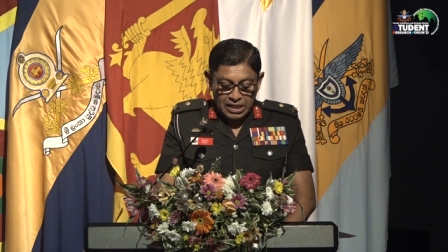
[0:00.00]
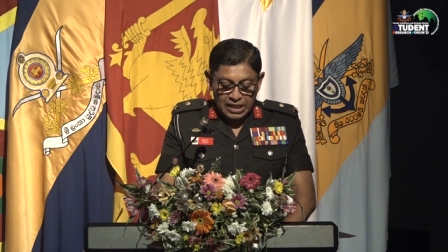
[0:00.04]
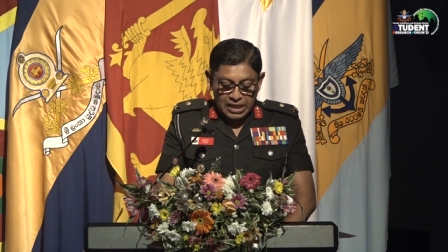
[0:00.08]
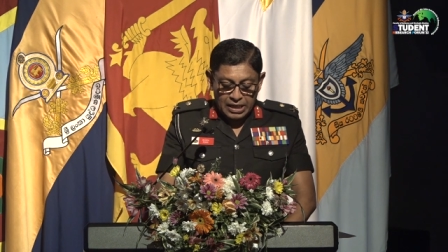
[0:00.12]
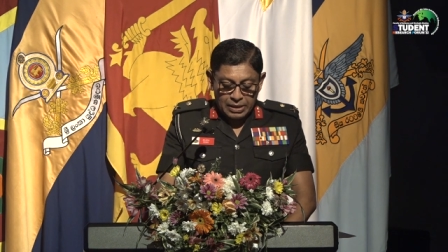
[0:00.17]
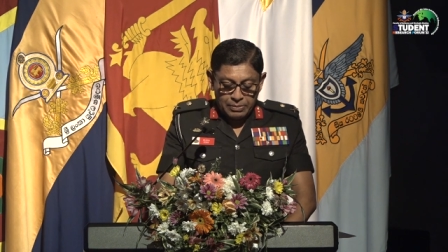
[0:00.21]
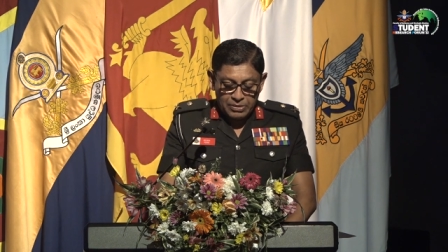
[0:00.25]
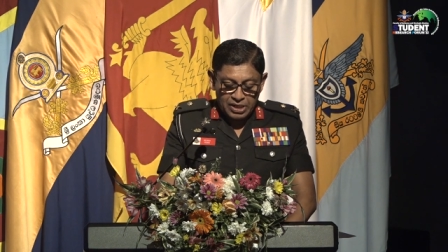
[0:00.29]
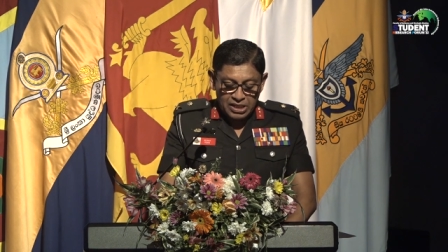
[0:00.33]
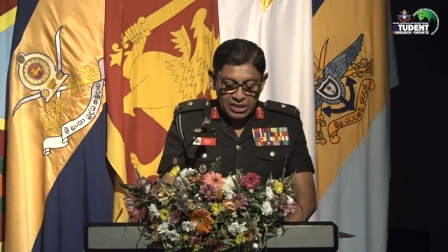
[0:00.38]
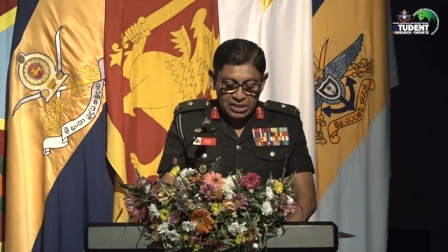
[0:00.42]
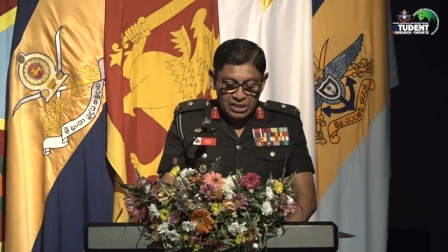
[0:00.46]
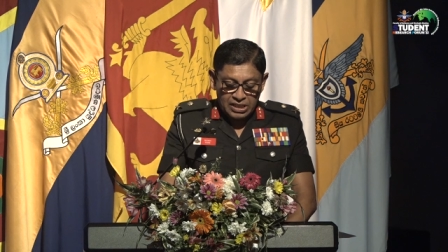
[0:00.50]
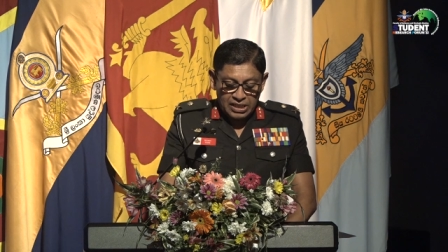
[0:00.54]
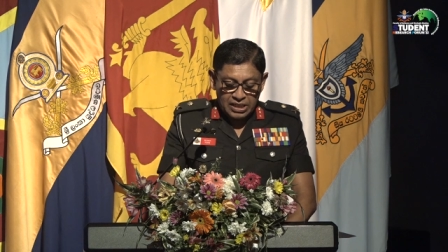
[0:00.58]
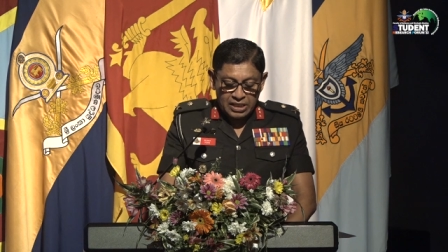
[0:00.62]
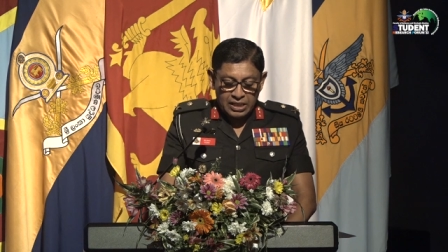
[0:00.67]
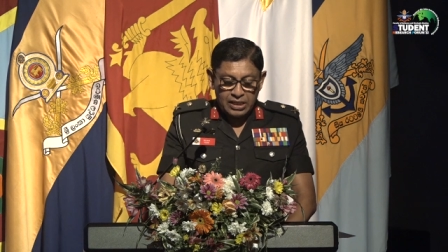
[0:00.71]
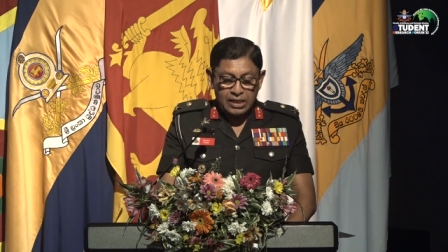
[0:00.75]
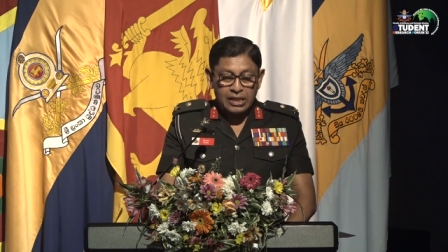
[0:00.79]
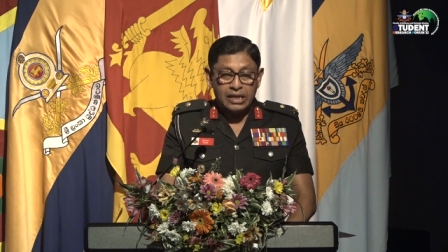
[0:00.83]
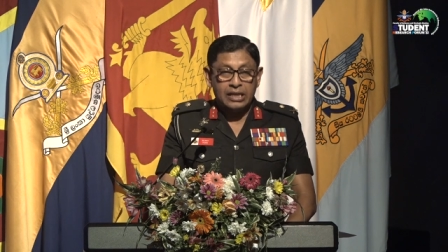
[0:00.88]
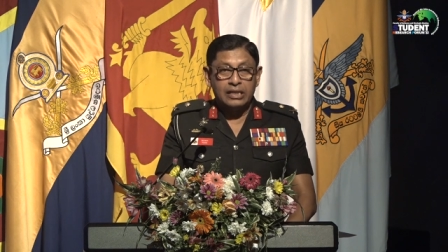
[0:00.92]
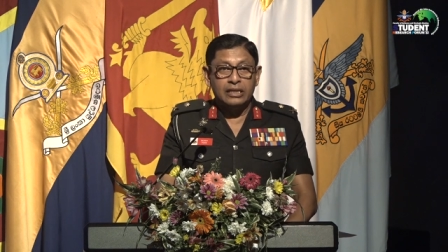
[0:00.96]

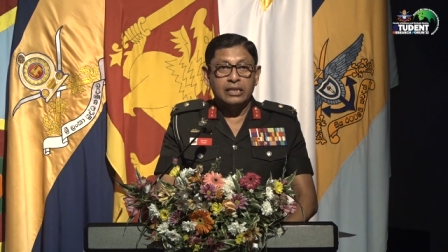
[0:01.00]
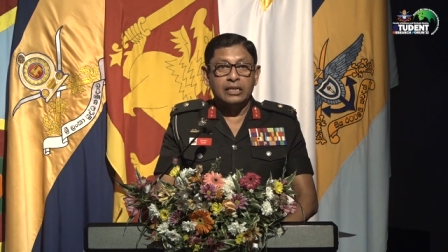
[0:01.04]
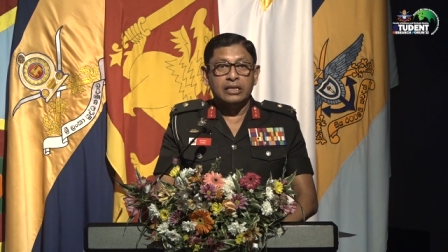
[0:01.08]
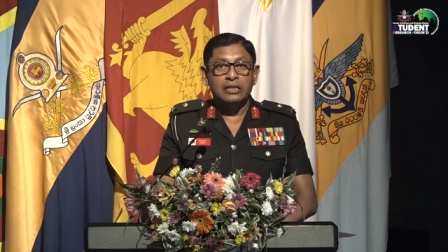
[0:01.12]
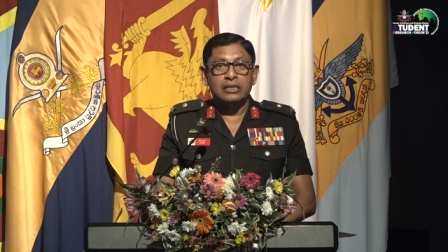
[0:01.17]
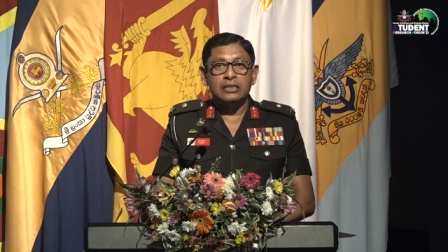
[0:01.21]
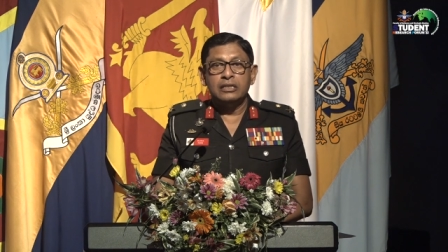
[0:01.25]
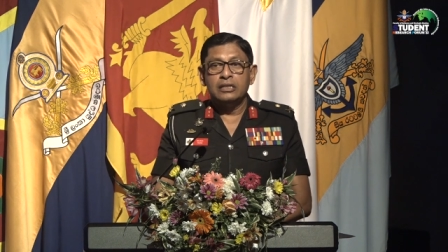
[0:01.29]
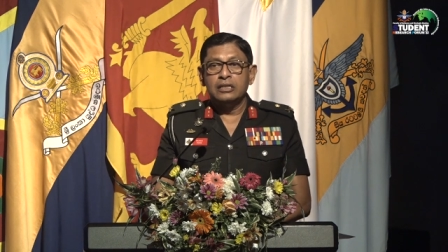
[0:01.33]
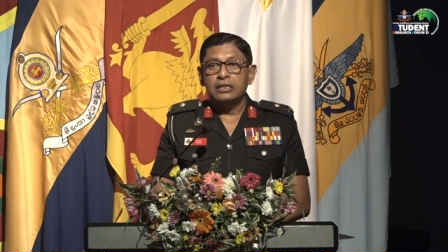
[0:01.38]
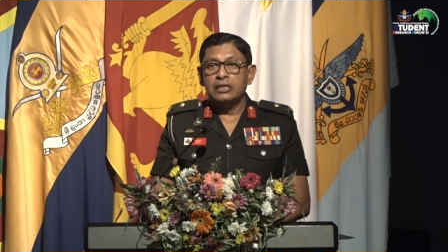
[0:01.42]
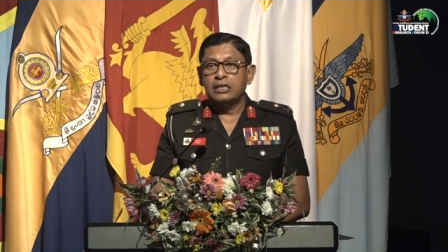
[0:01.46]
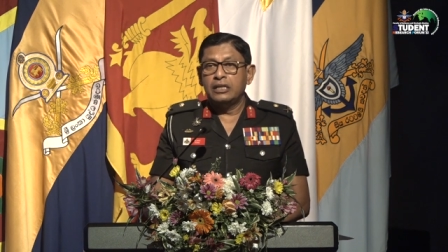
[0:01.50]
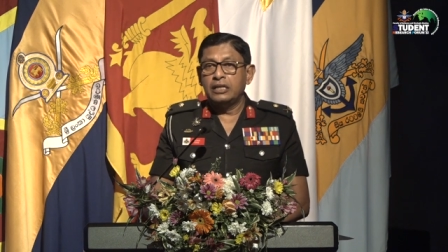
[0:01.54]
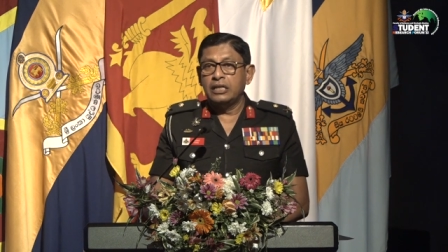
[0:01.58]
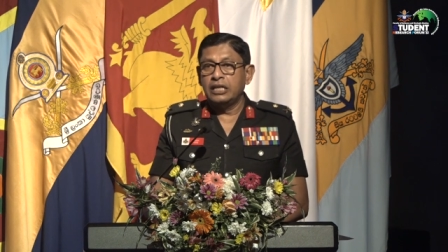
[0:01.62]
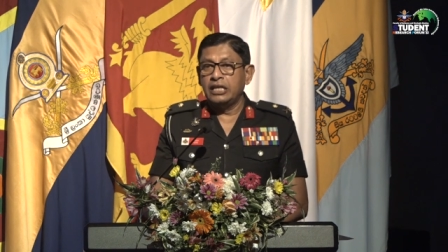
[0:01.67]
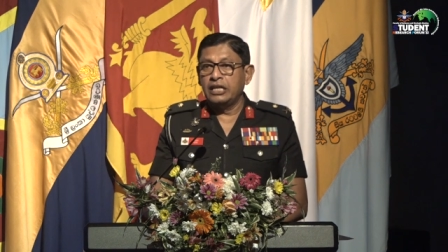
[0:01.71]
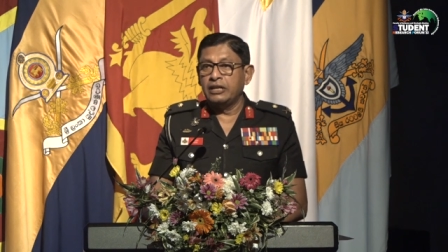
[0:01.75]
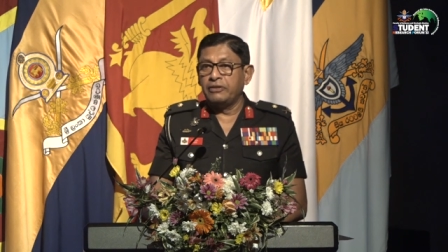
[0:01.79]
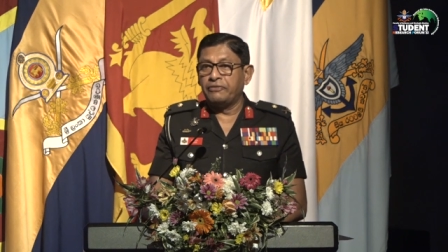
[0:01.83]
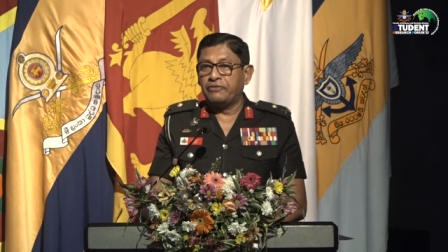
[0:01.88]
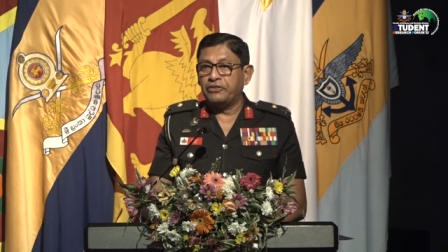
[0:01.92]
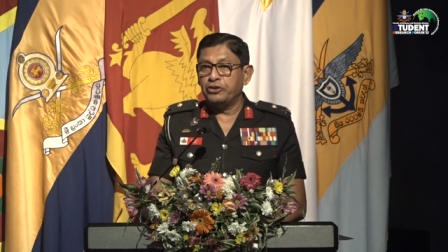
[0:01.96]
emerging in the
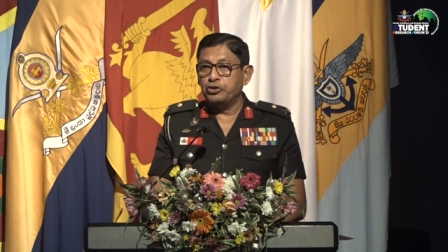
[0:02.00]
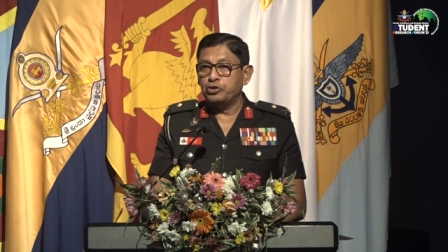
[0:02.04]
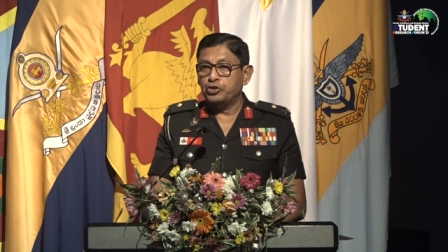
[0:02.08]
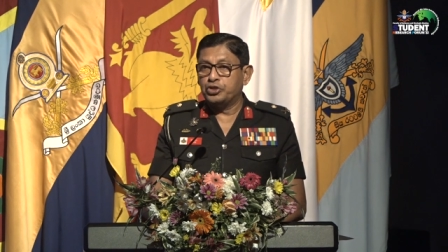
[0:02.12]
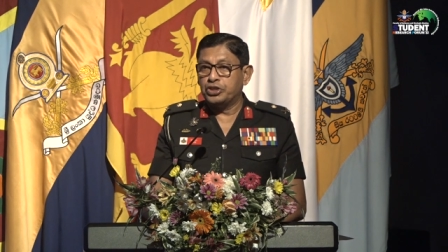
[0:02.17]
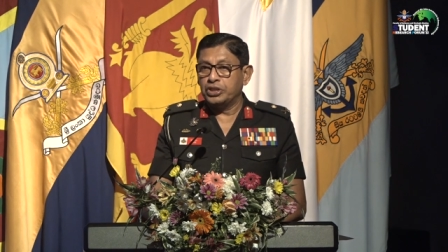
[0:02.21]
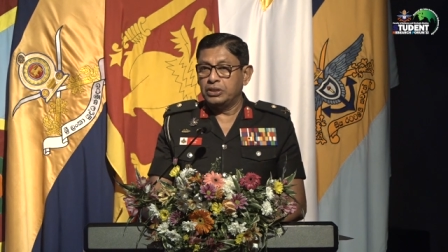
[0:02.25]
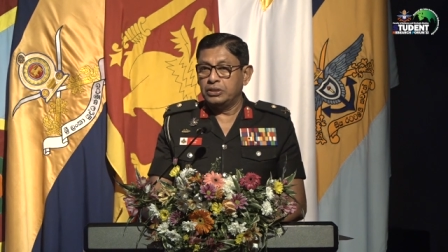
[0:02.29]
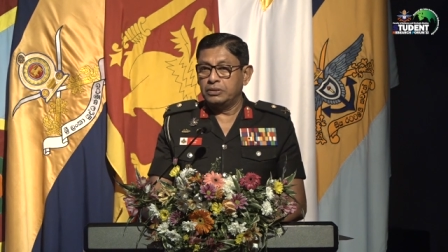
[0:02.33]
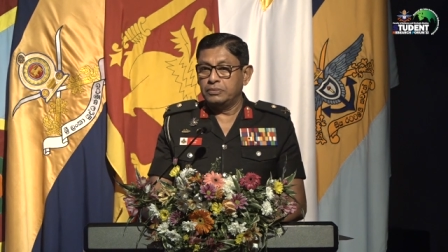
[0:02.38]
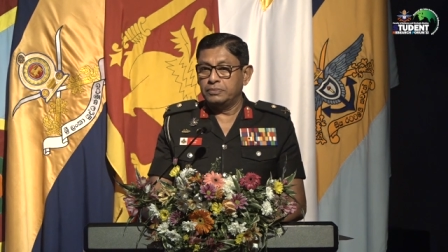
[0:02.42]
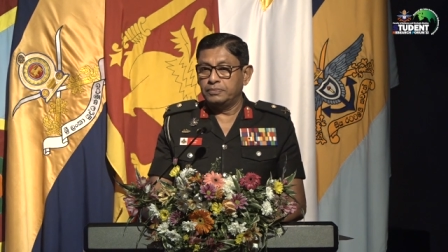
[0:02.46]
near future.